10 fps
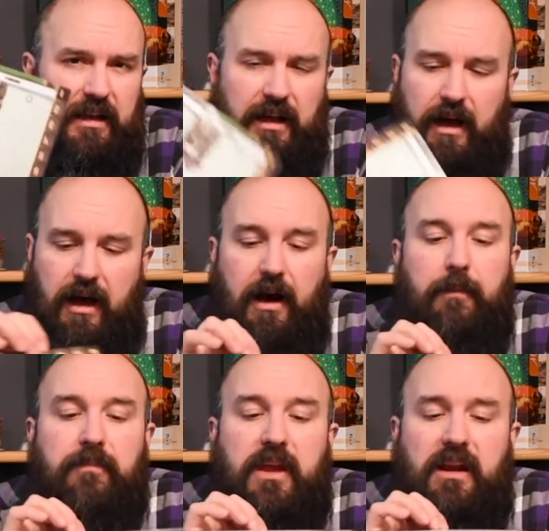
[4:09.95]

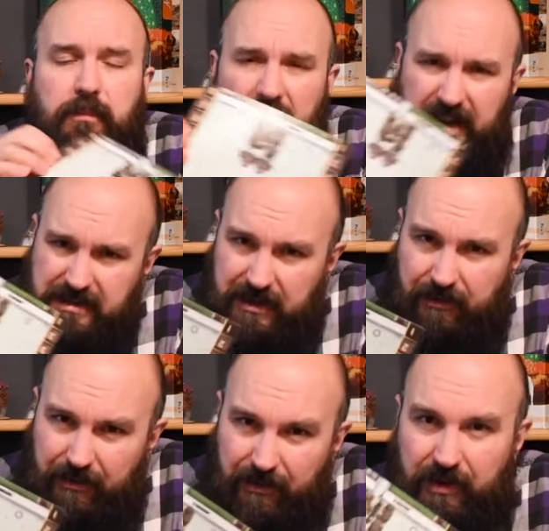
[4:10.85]
kind of
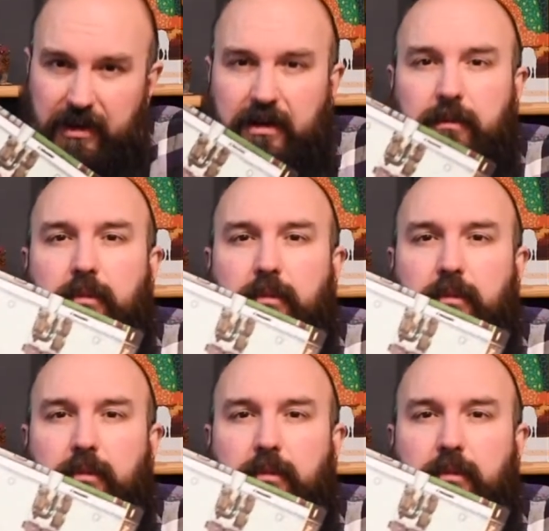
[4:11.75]
plastic-y feeling